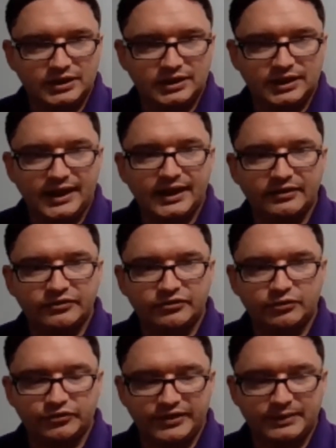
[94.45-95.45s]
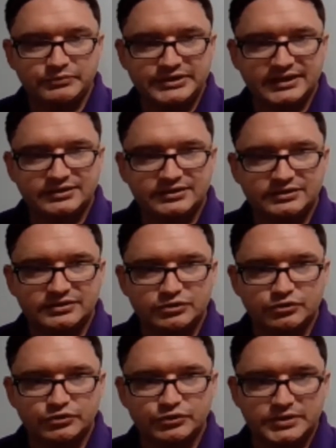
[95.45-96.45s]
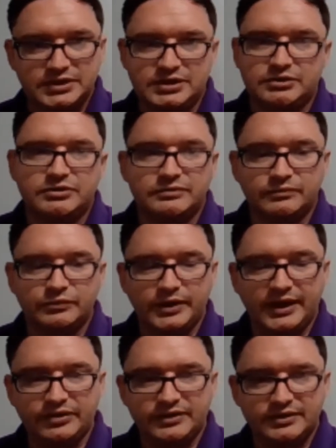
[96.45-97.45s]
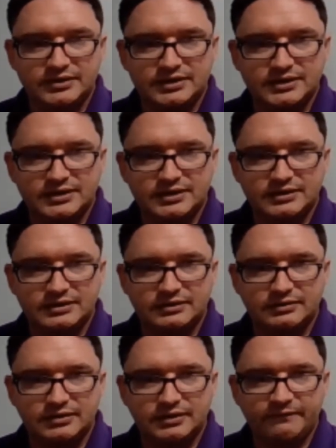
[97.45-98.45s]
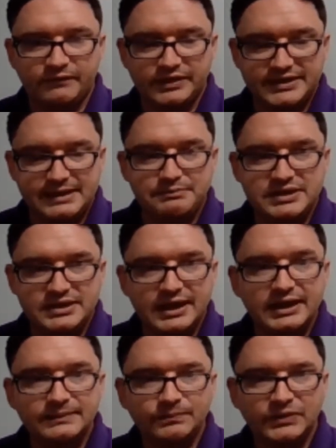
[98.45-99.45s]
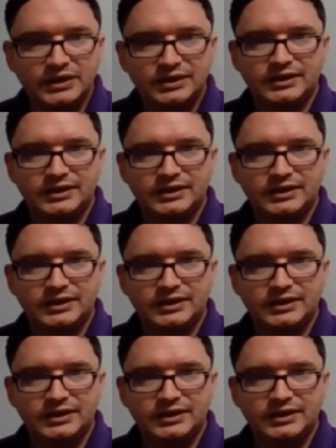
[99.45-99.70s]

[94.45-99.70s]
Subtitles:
class or subject that you're doing here at for the MBA,